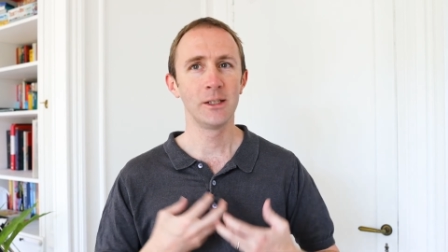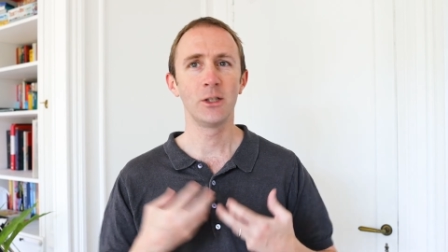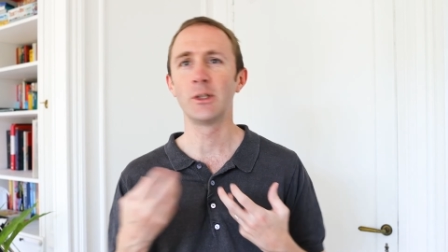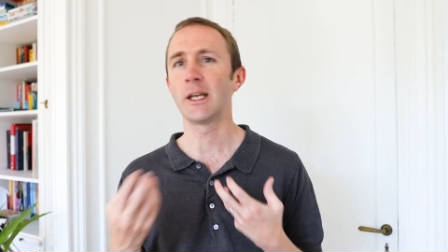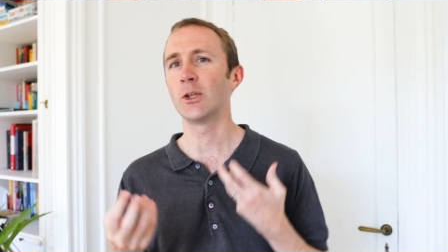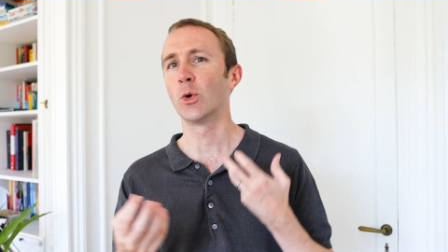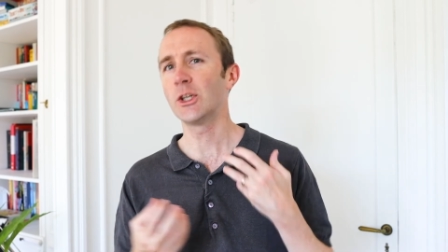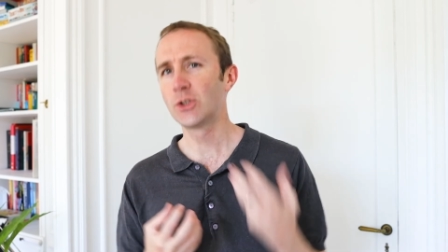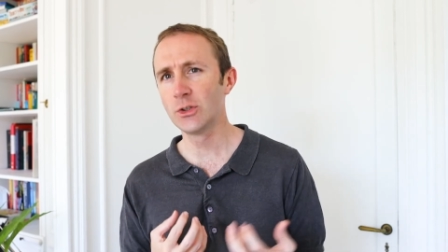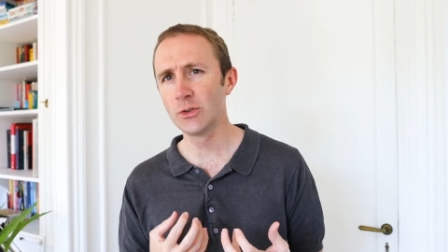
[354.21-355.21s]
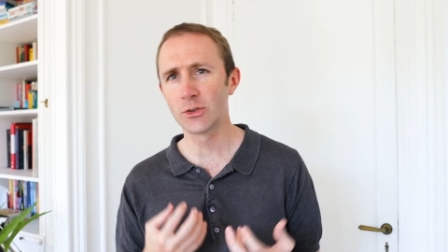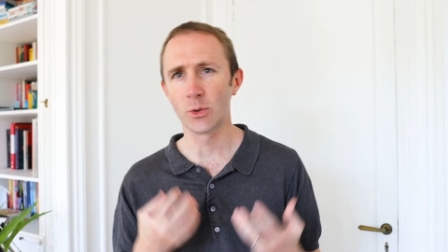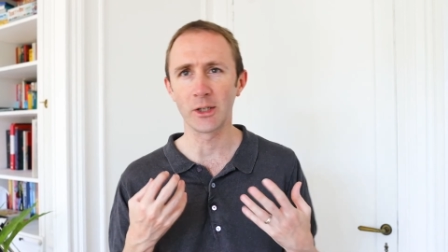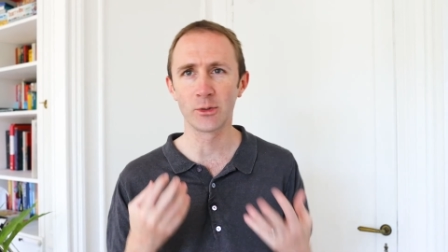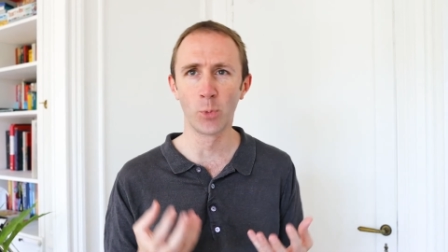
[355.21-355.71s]
You can get your issues
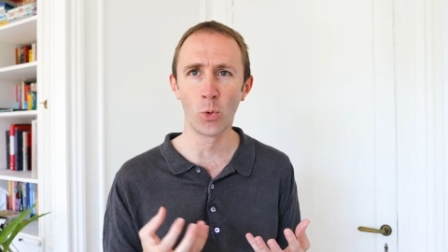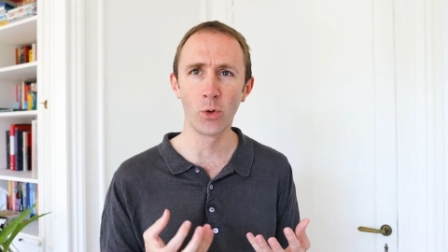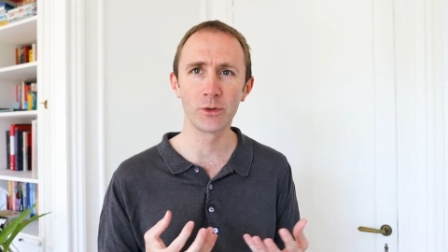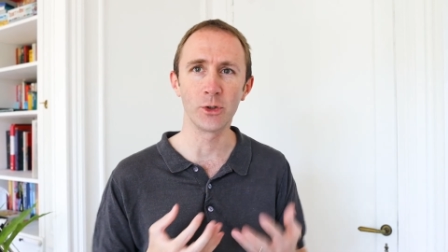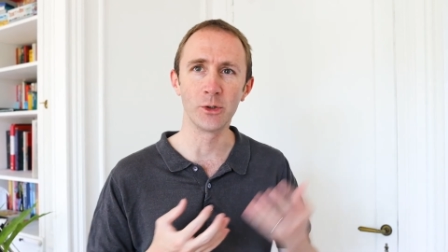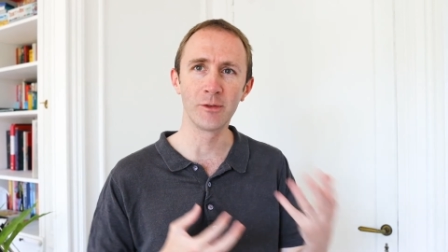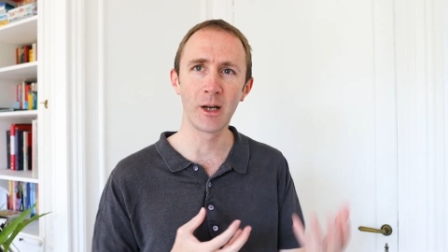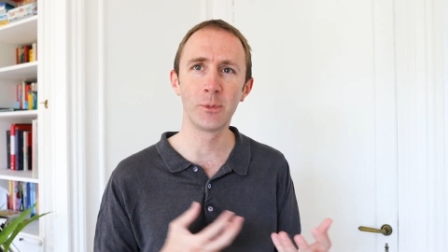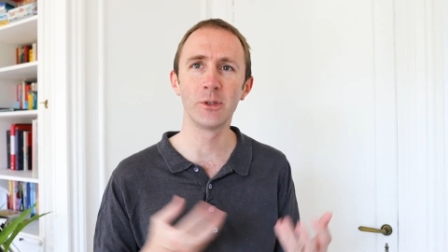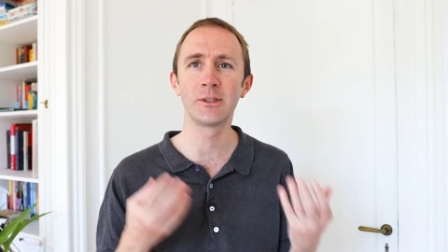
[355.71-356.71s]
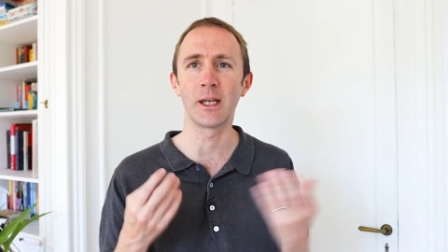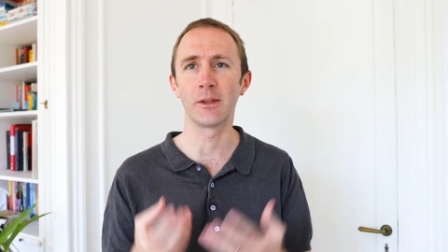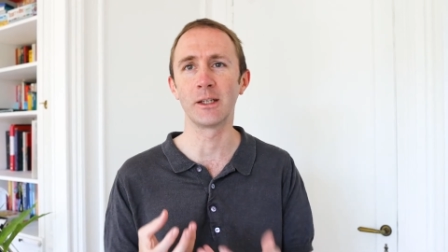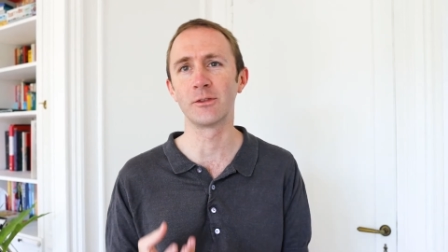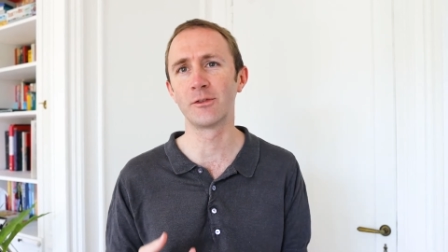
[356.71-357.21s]
to export to your developers,
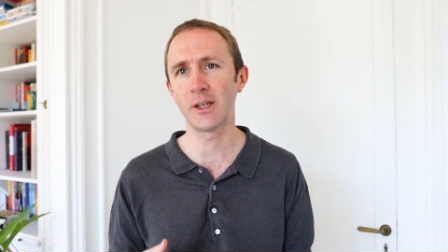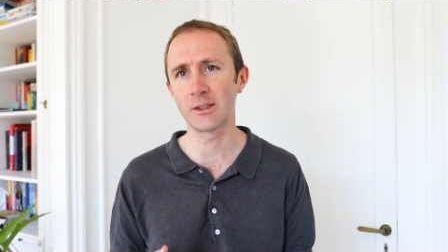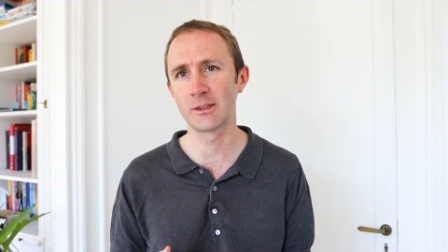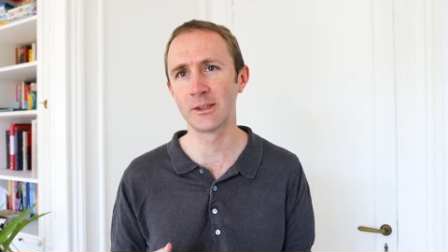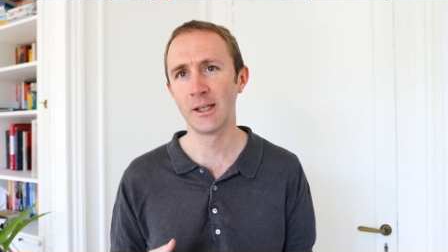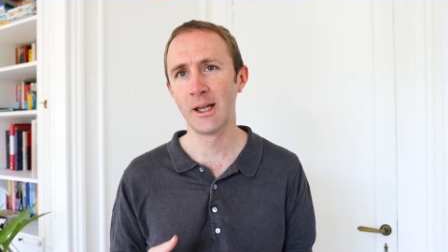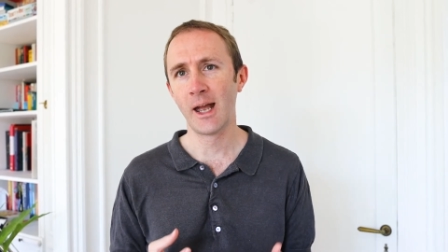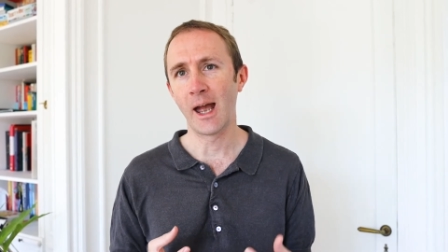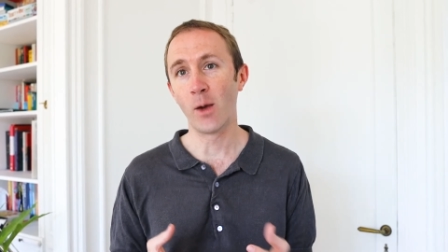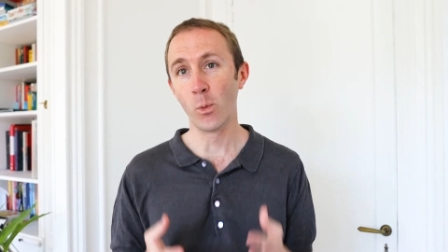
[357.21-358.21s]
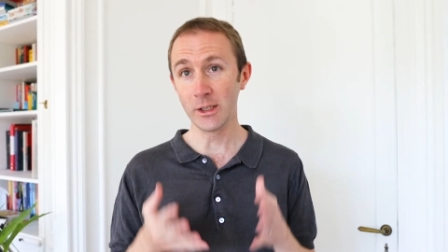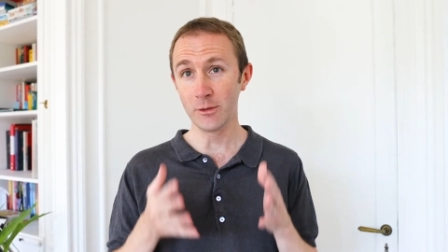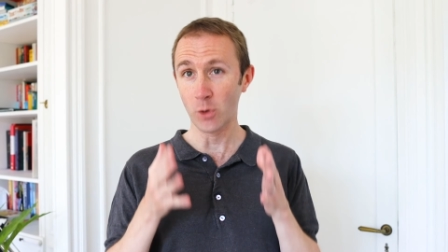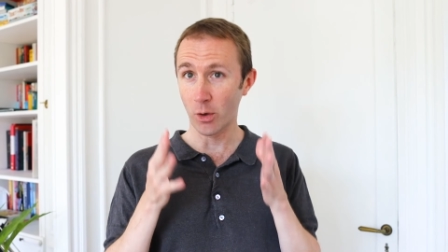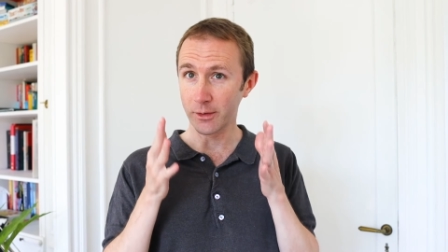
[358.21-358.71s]
get things fixed, and when
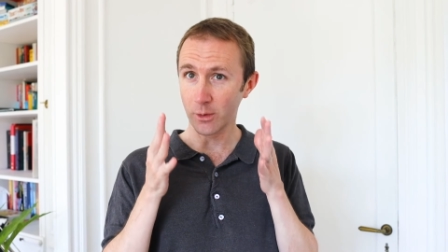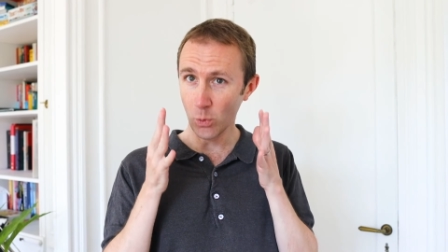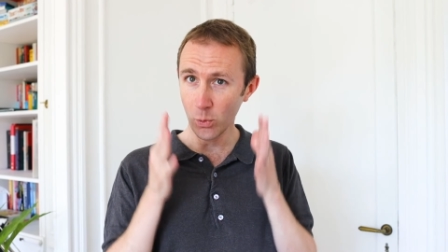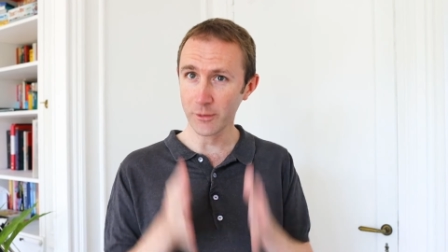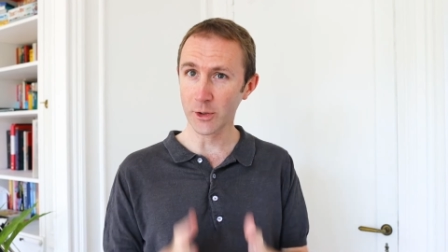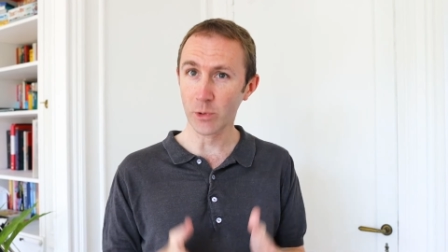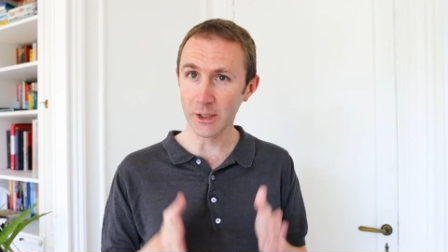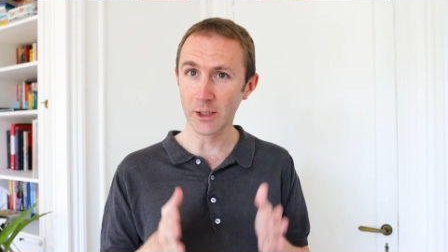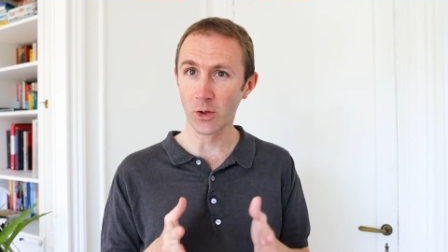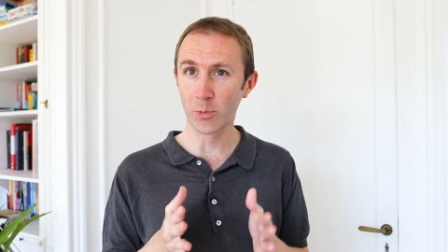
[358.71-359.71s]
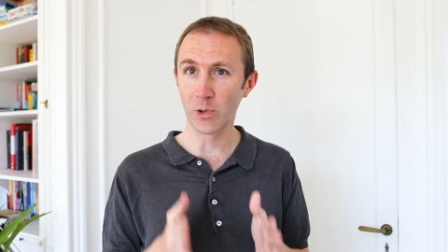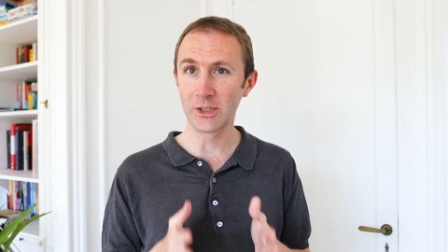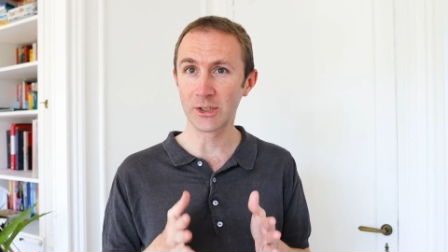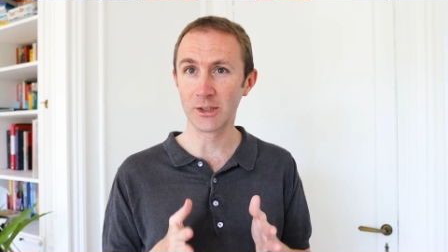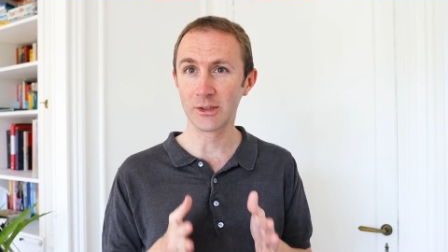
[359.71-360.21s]
you've got all of the critical
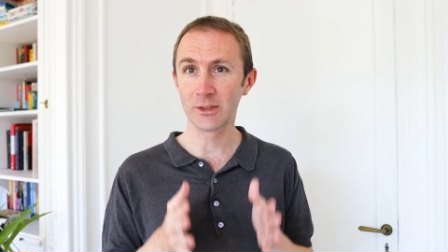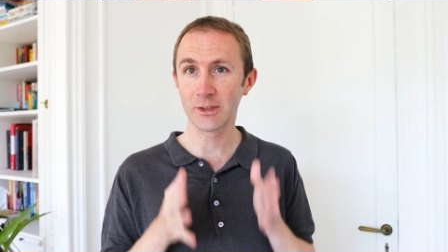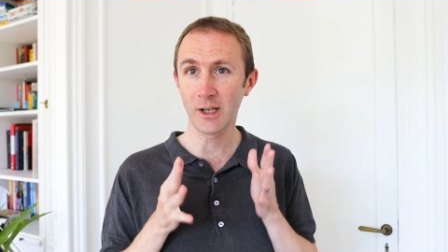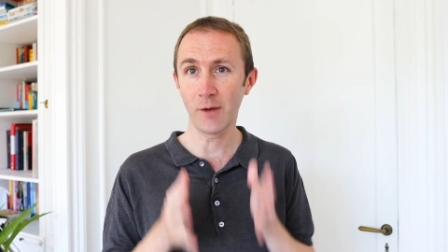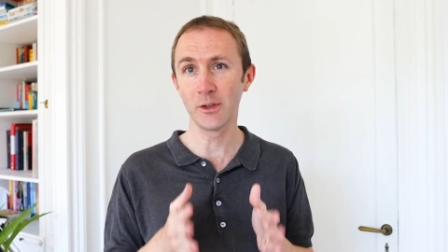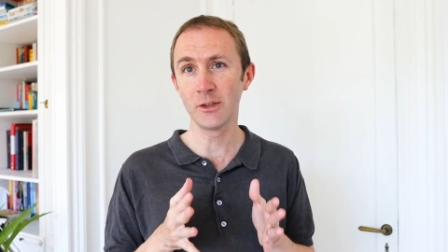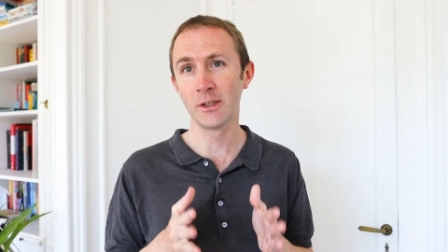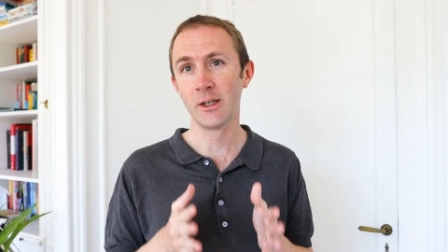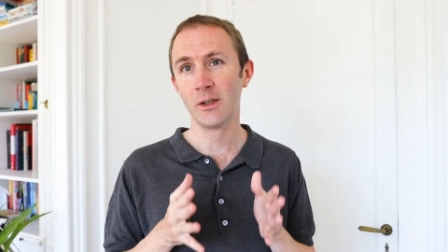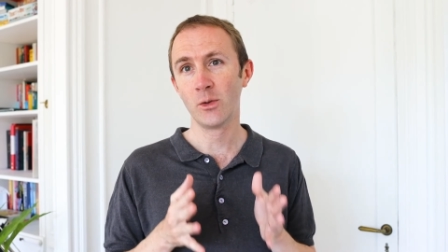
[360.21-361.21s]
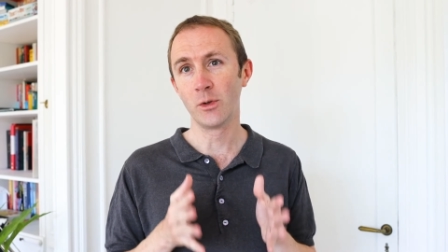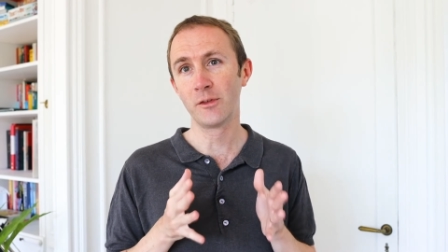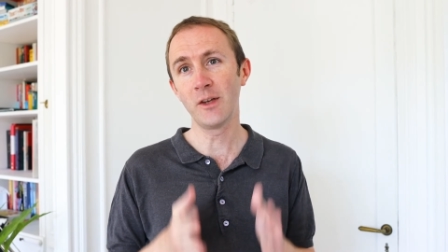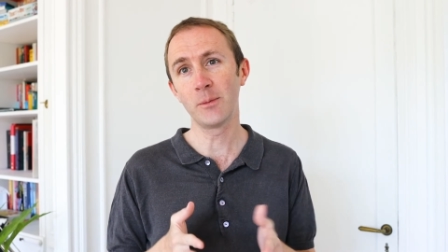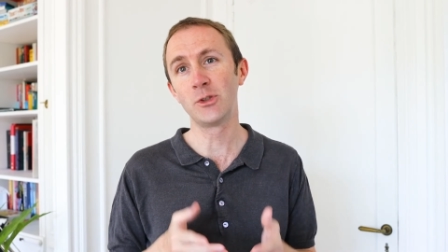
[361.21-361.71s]
operations covered with
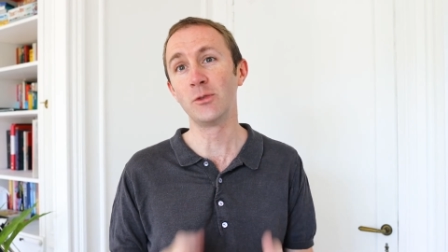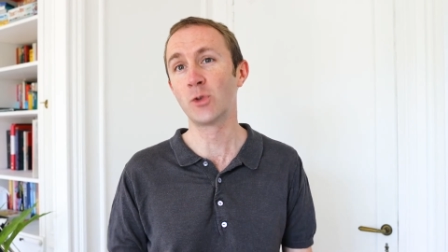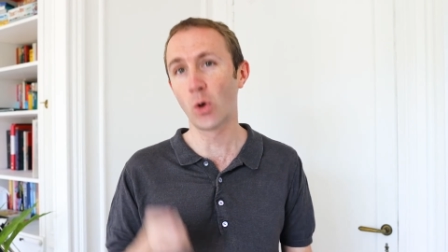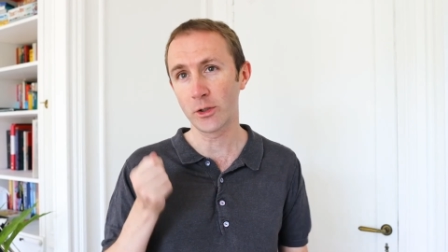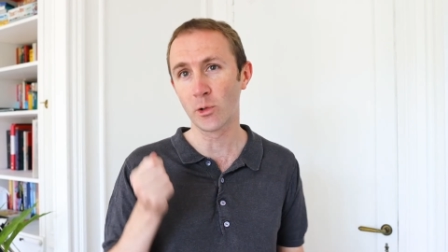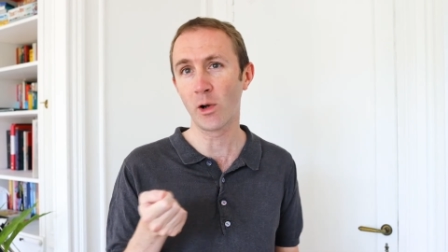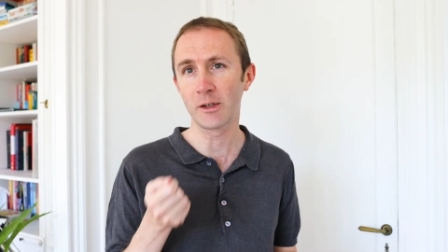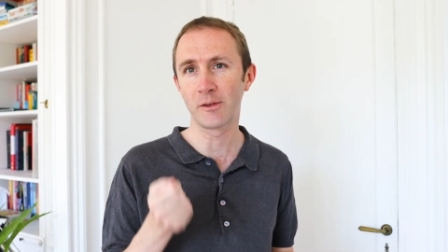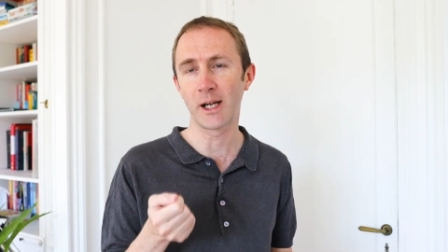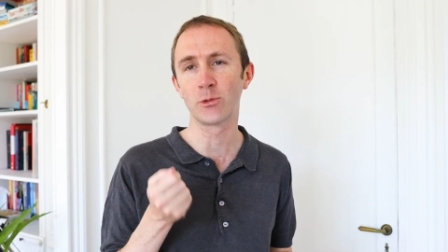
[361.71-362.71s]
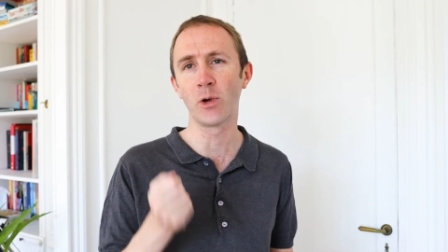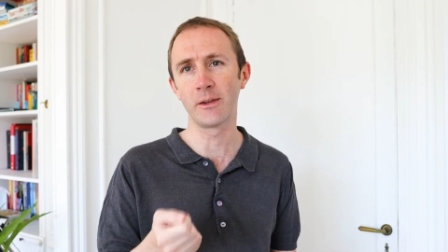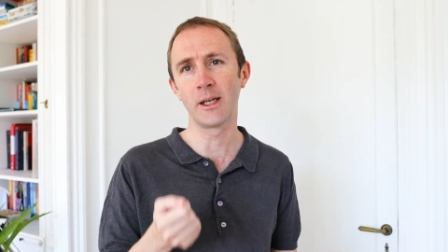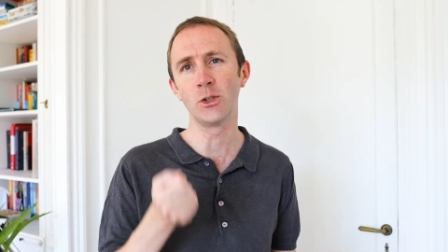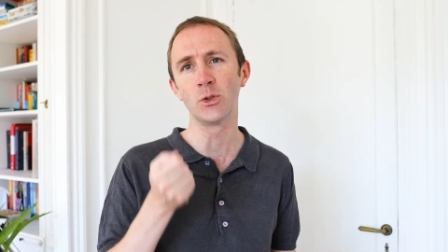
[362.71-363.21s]
FIPS, you've got your artifact
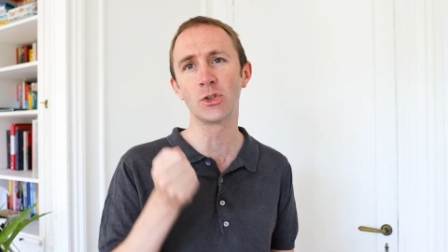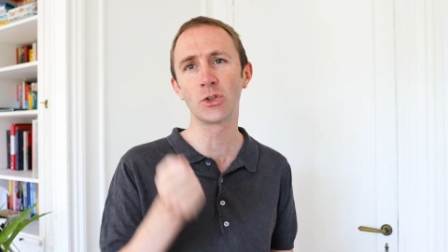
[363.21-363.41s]
right there you can